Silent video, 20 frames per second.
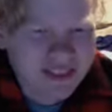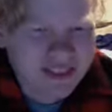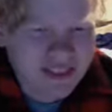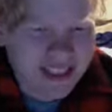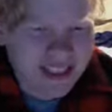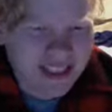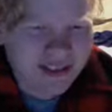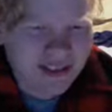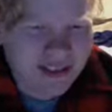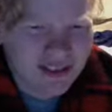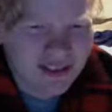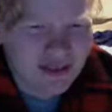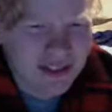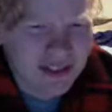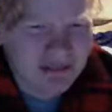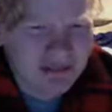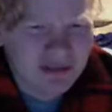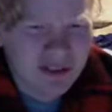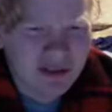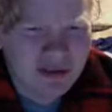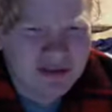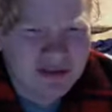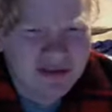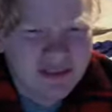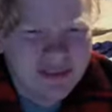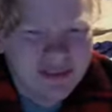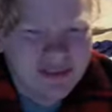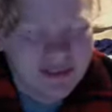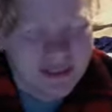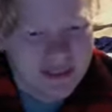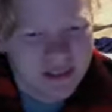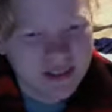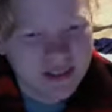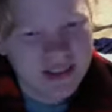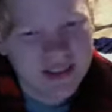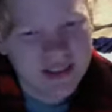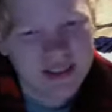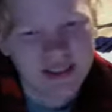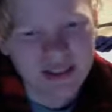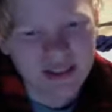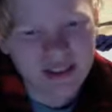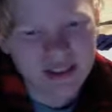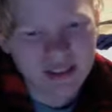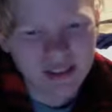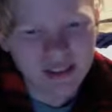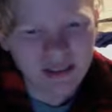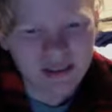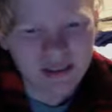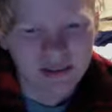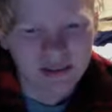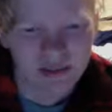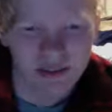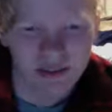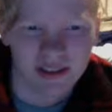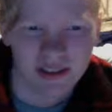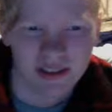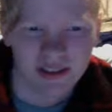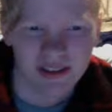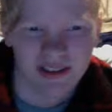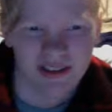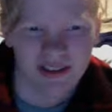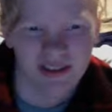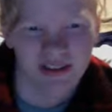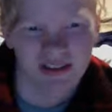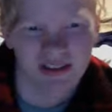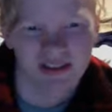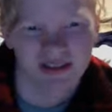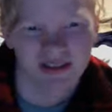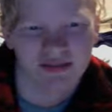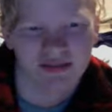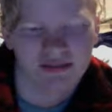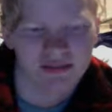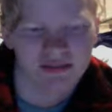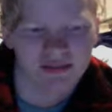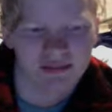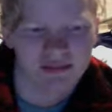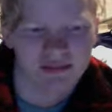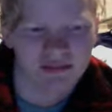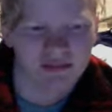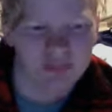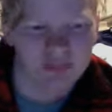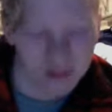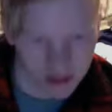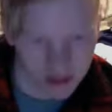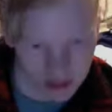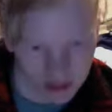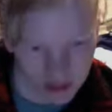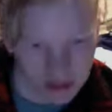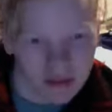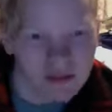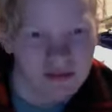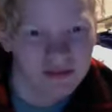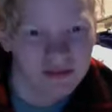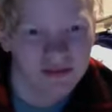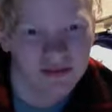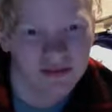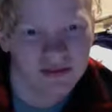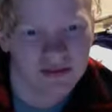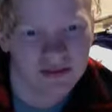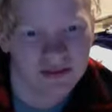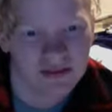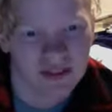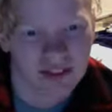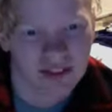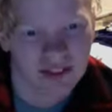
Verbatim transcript: I don't know why I'm cold. Put it in below, in the